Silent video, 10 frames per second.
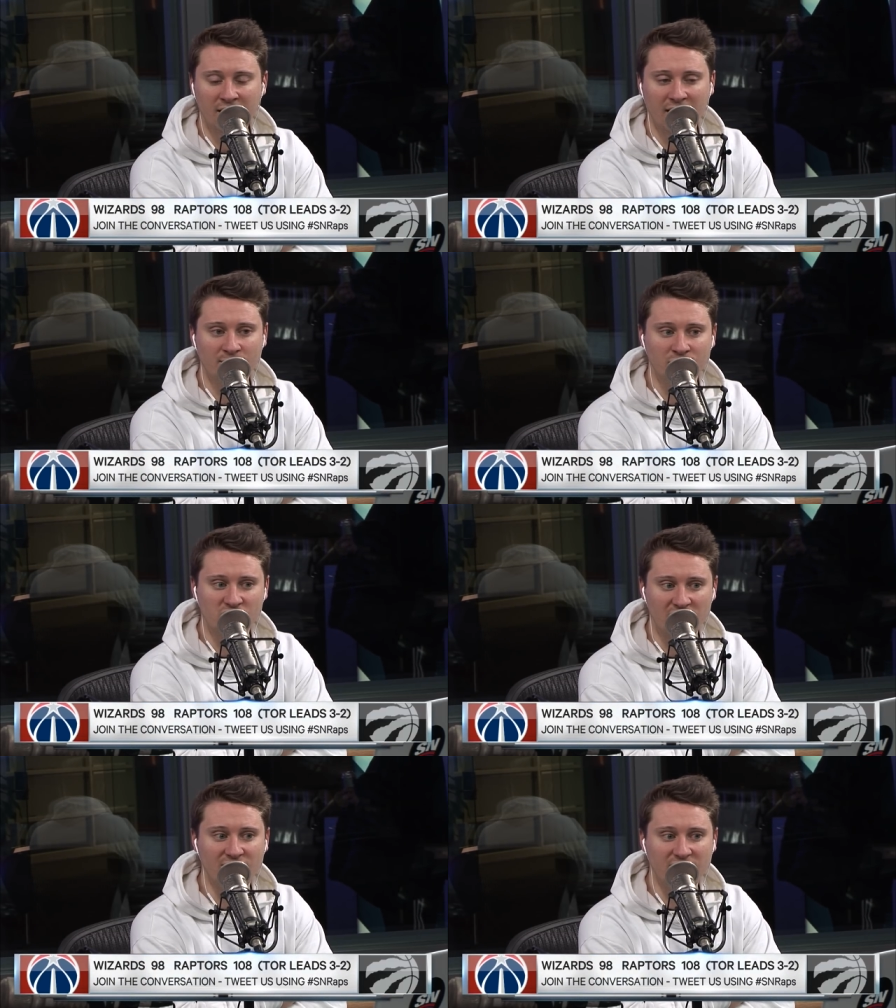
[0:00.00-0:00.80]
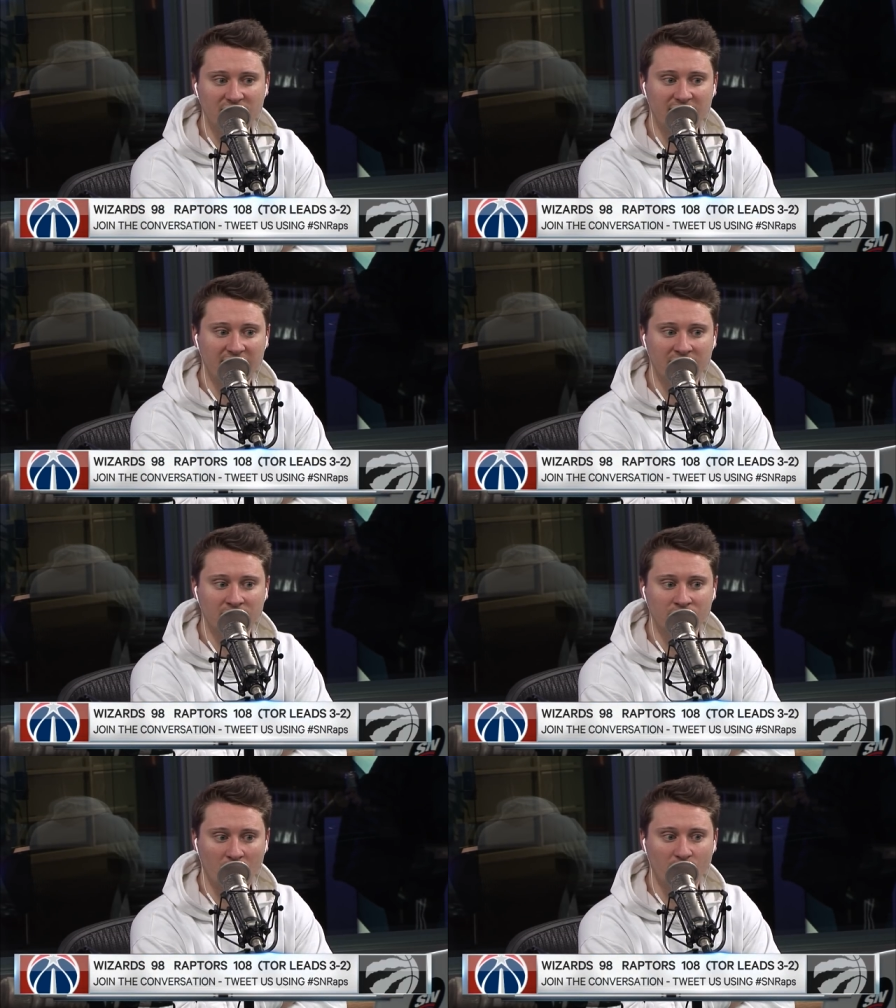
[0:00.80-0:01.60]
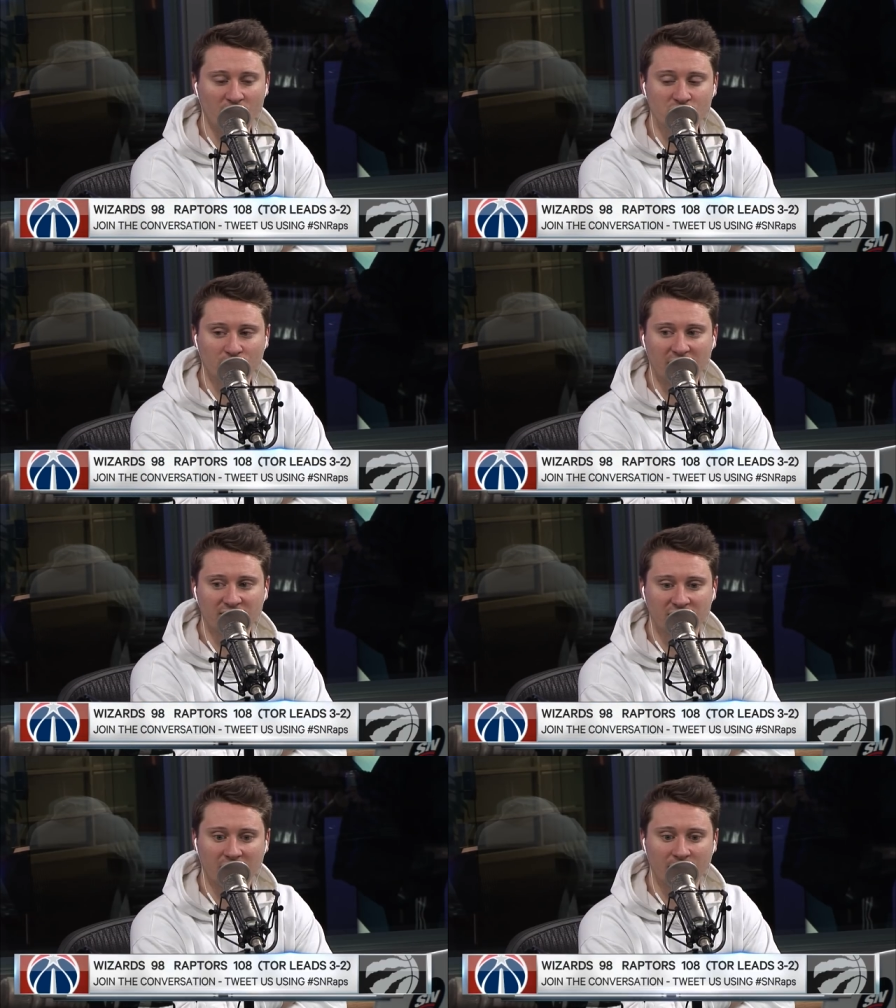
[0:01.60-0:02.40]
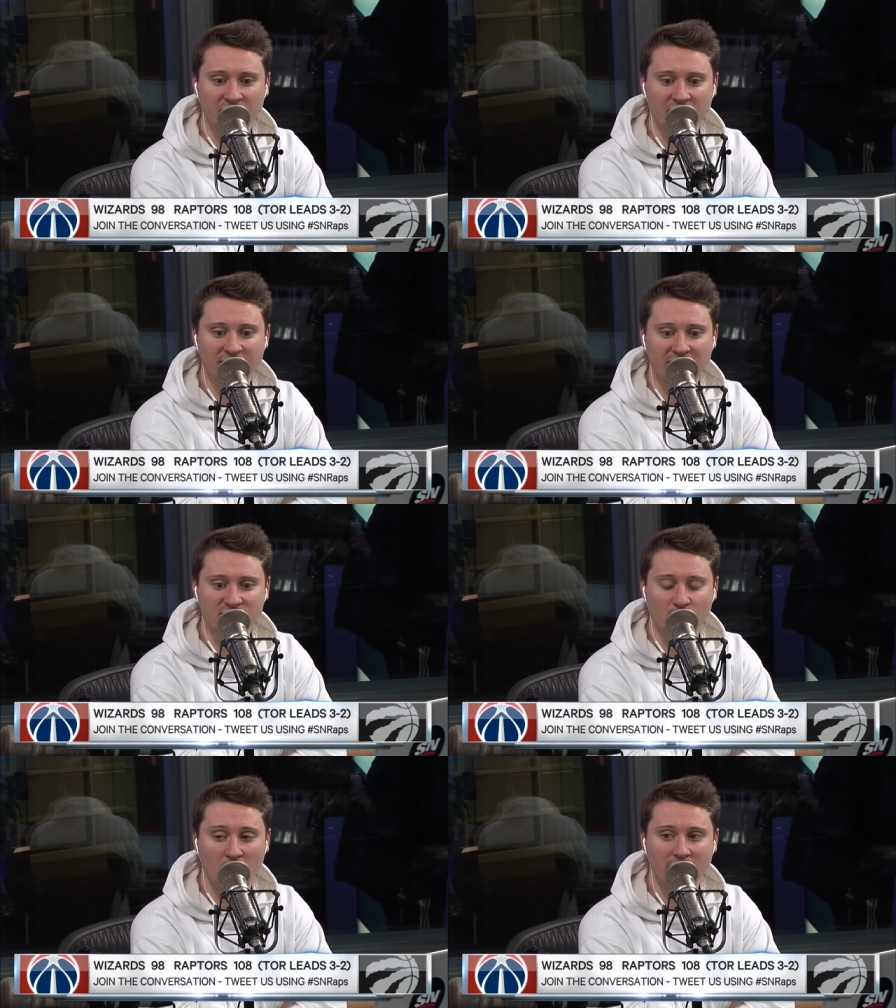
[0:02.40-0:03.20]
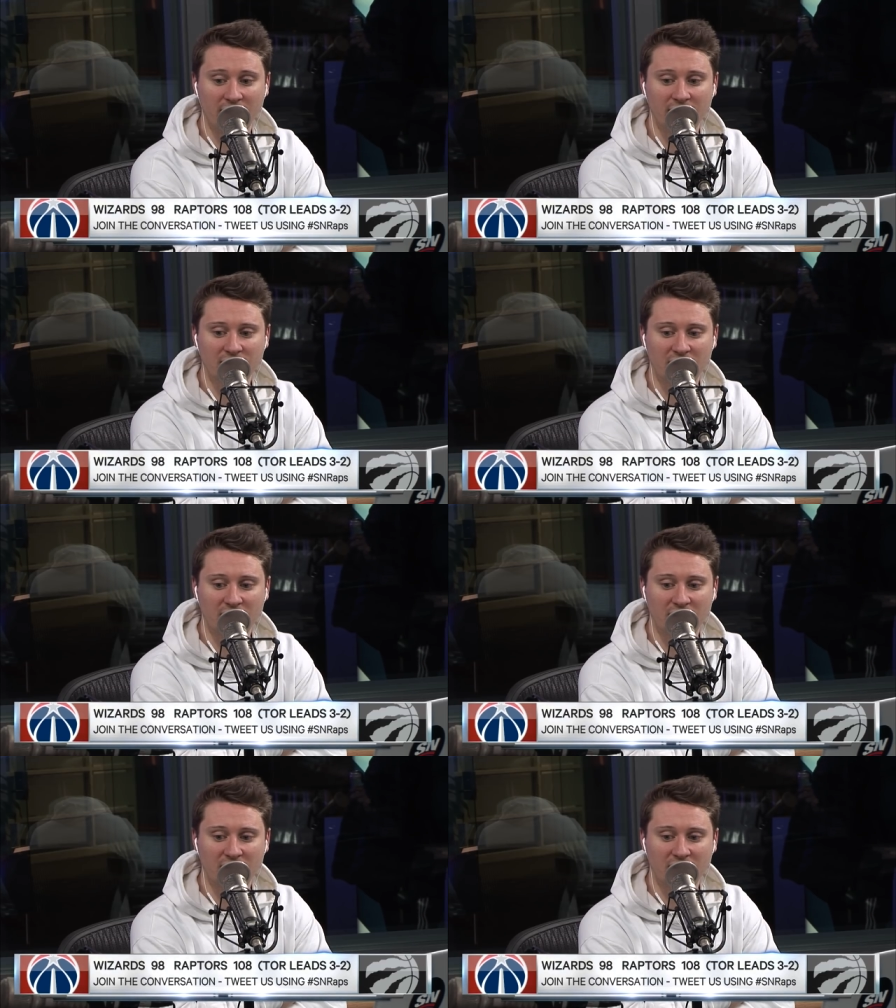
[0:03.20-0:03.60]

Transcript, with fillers: And JV getting a bunch of rest and coming in in that spot, a,